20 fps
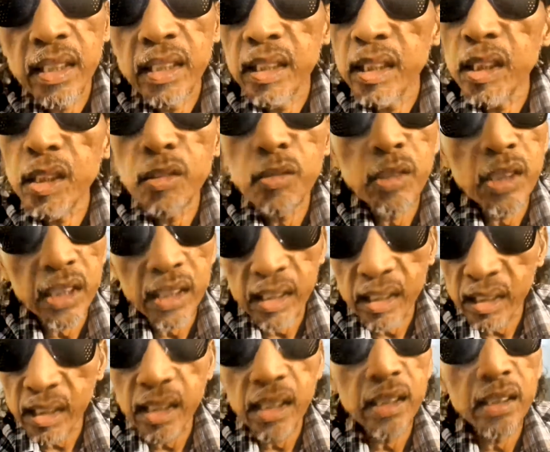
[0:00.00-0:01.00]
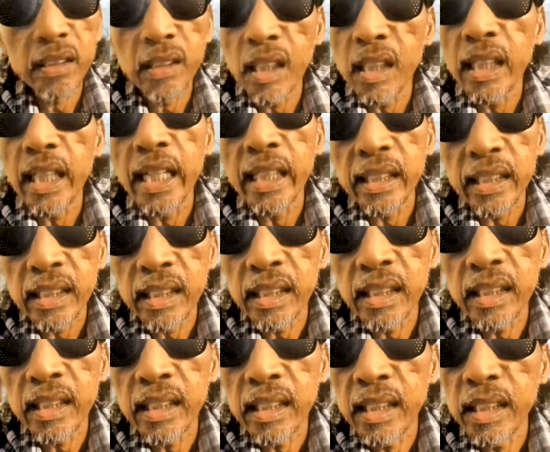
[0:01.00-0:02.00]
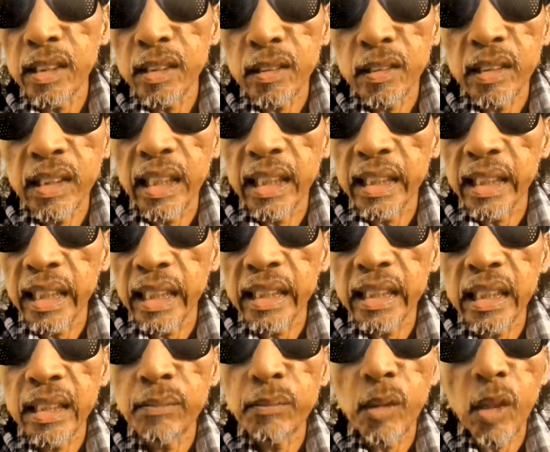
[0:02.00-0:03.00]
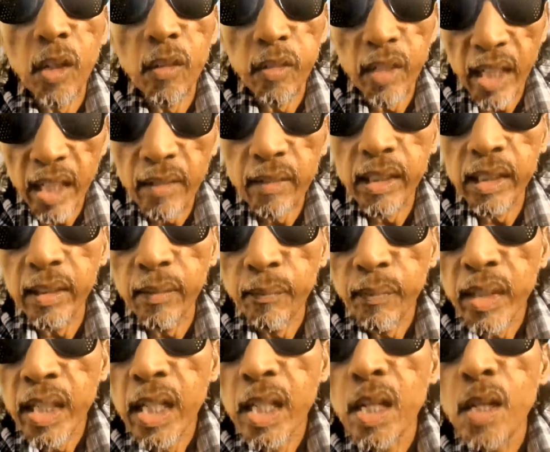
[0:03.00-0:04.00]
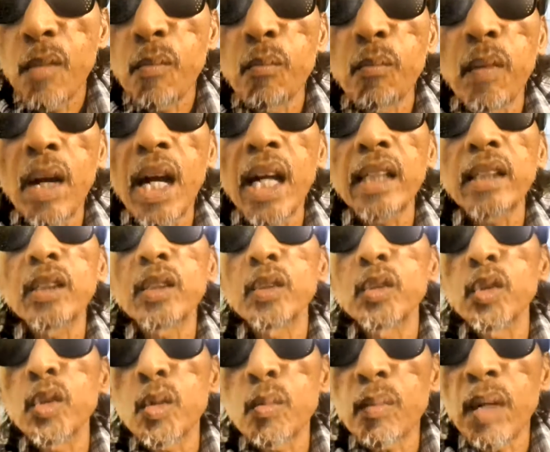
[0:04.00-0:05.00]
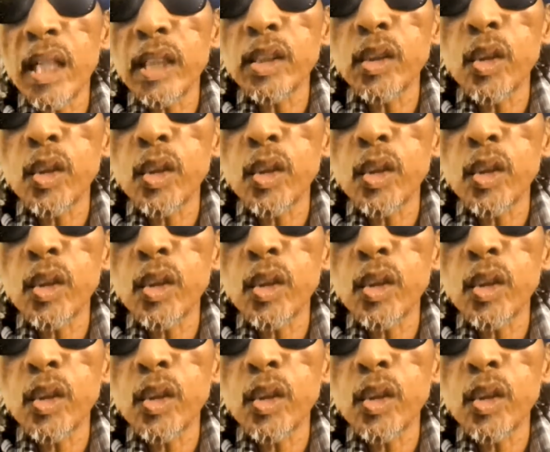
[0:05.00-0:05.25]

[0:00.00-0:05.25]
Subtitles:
you will still not enter into the kingdom of heaven. But you must